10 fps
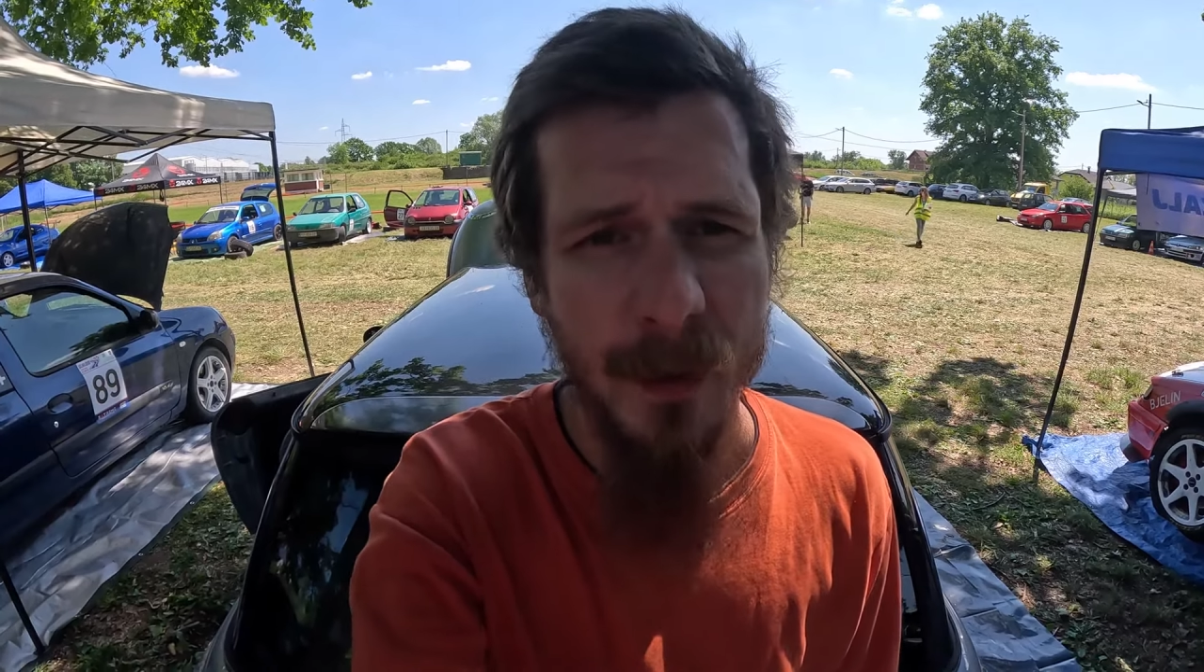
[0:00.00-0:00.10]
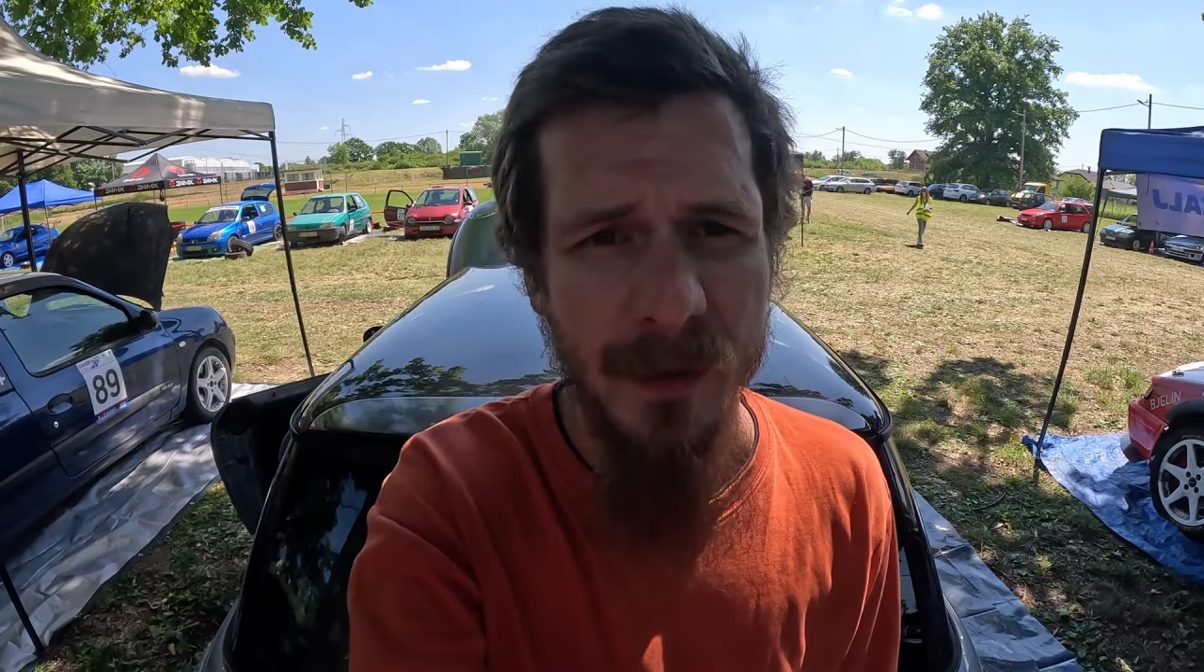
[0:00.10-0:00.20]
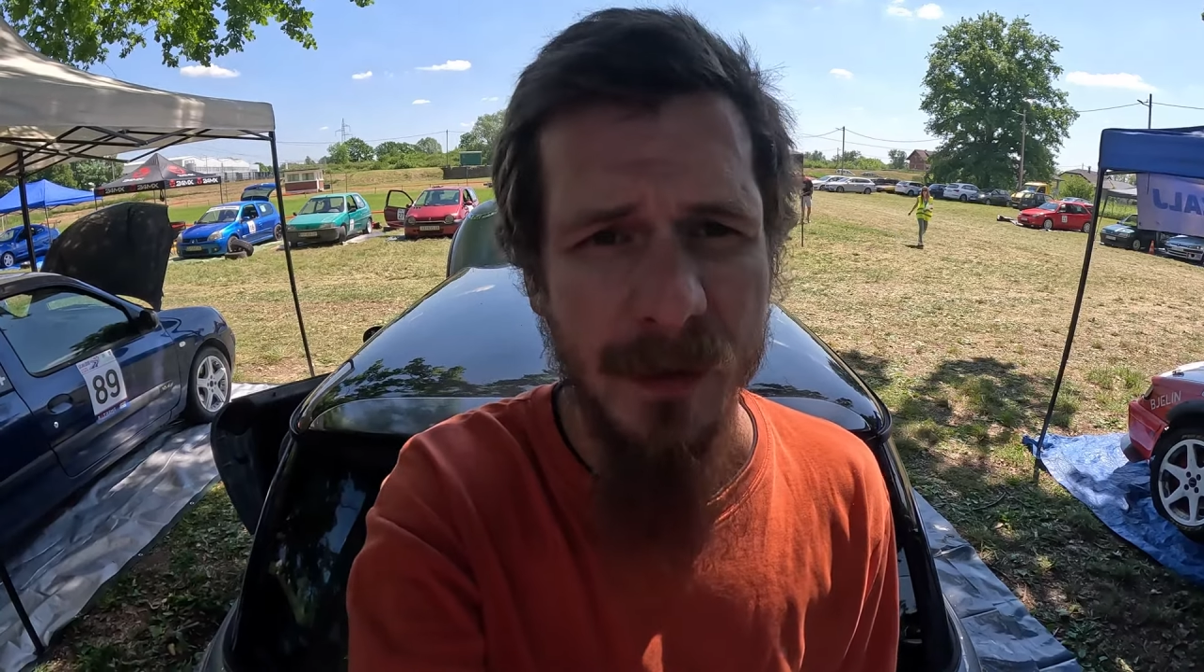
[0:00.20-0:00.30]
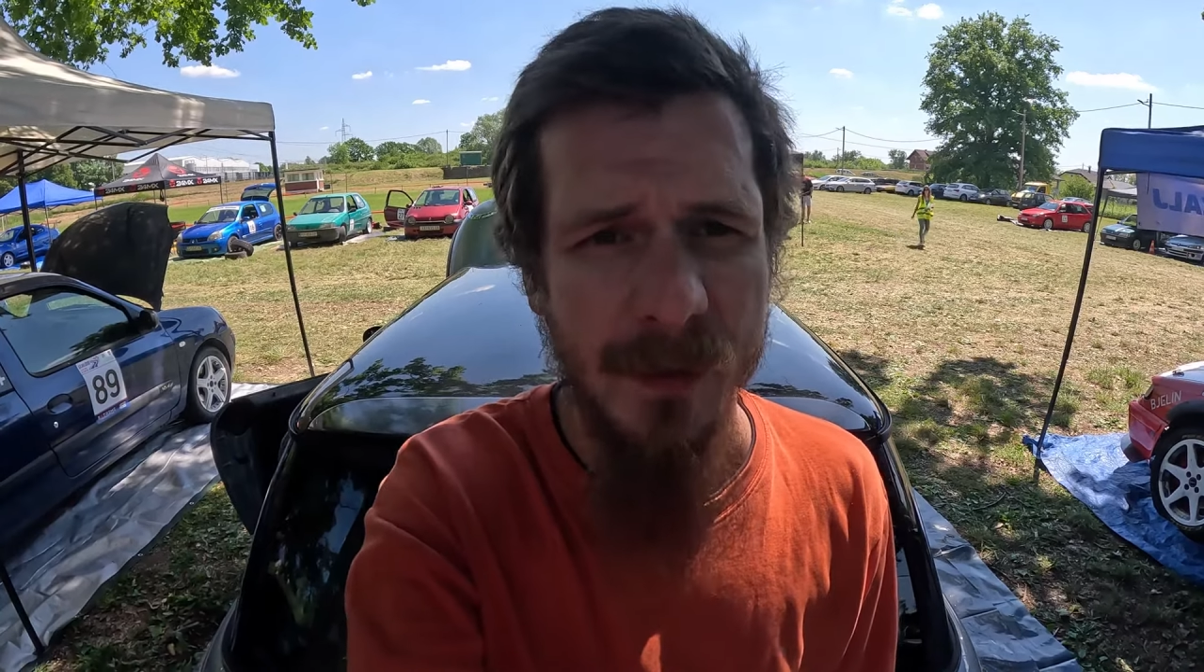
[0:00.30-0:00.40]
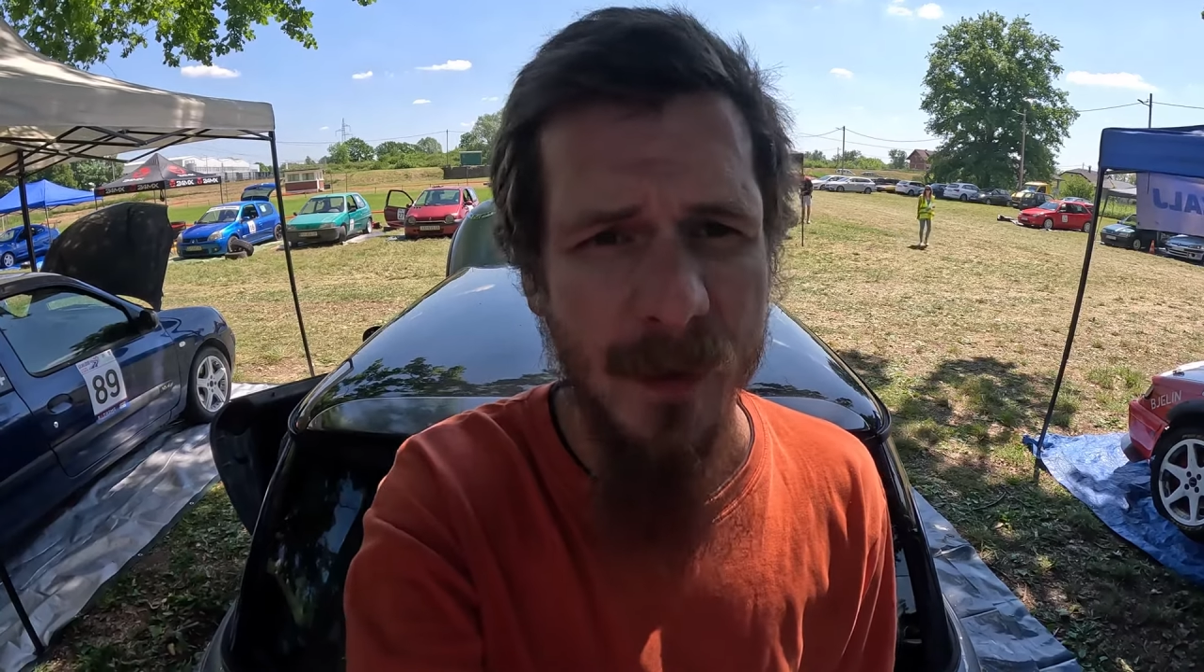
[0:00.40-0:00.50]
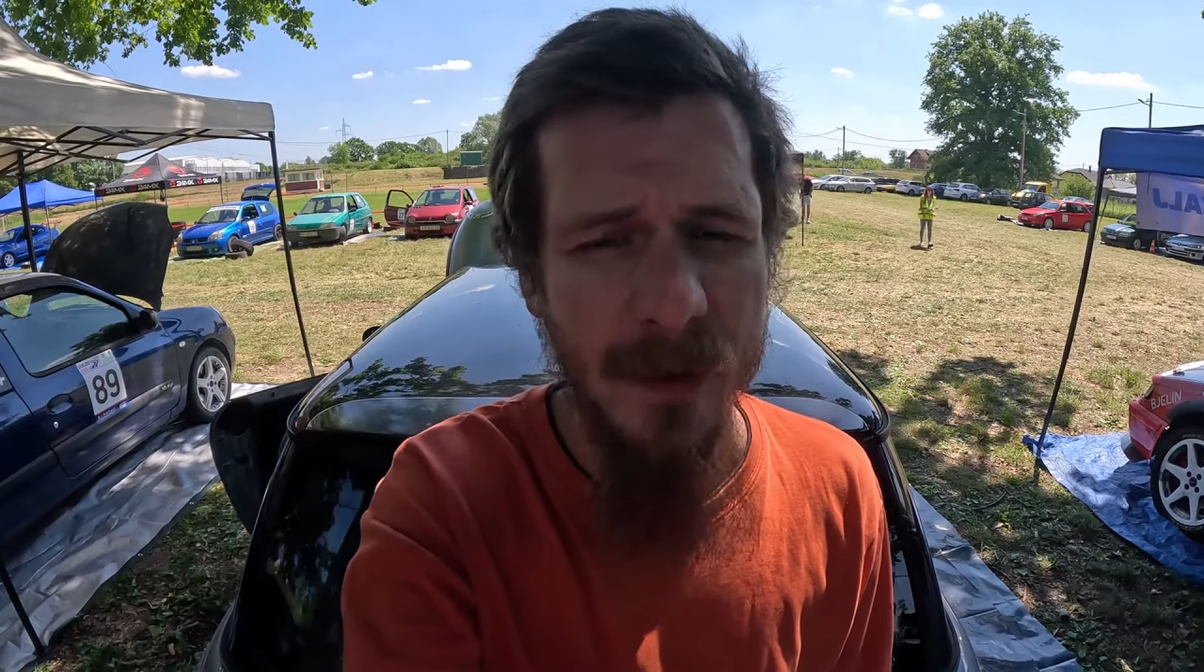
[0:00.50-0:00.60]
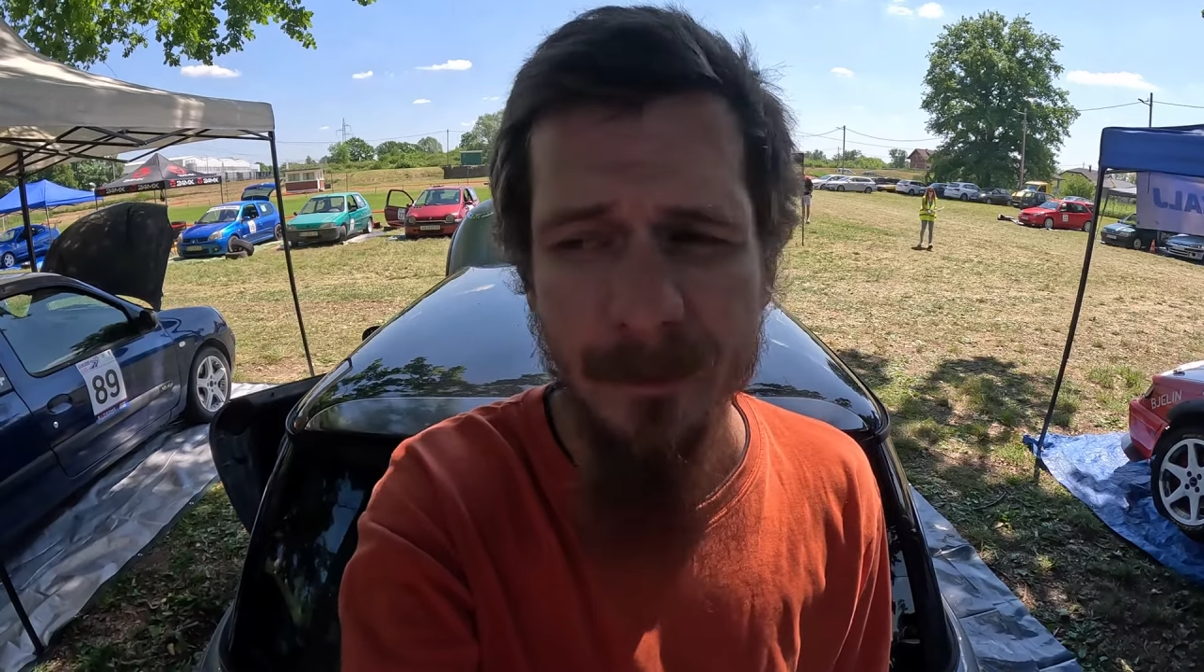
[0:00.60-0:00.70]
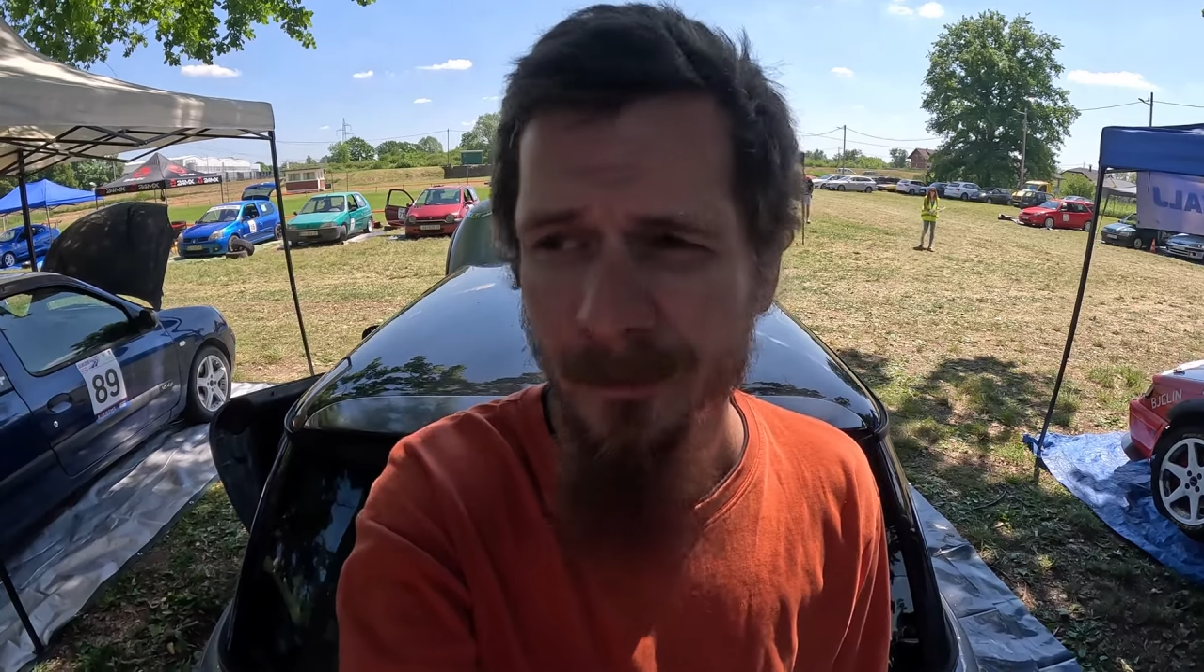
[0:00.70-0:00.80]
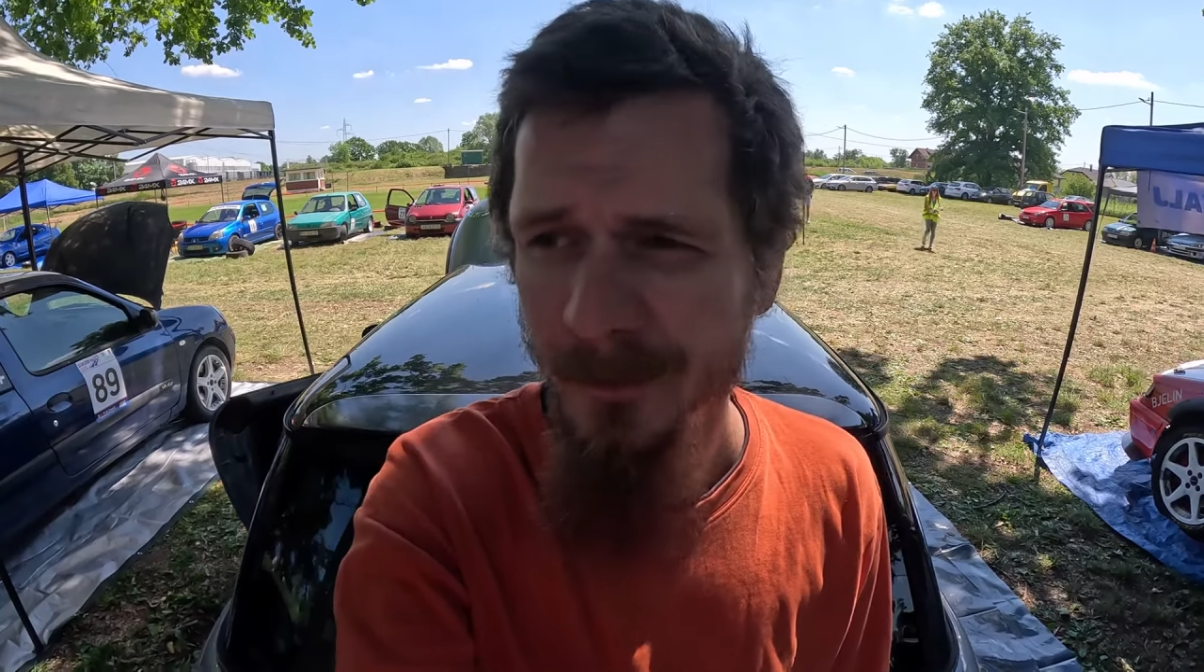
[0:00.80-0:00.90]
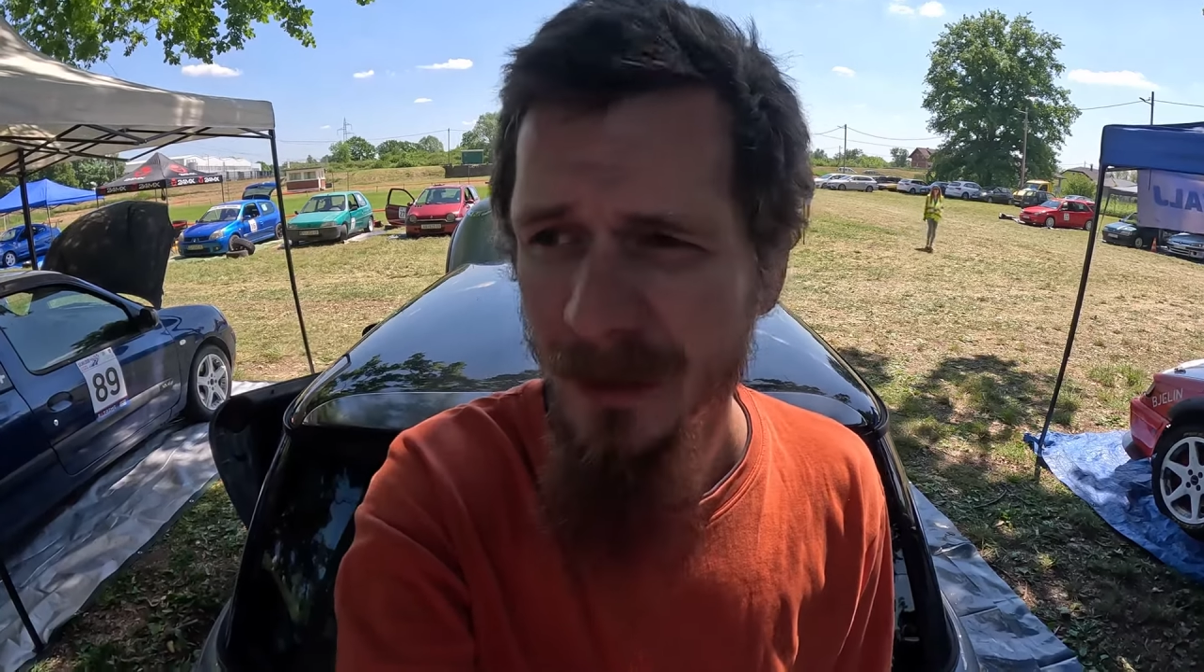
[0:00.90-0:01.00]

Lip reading: practice run,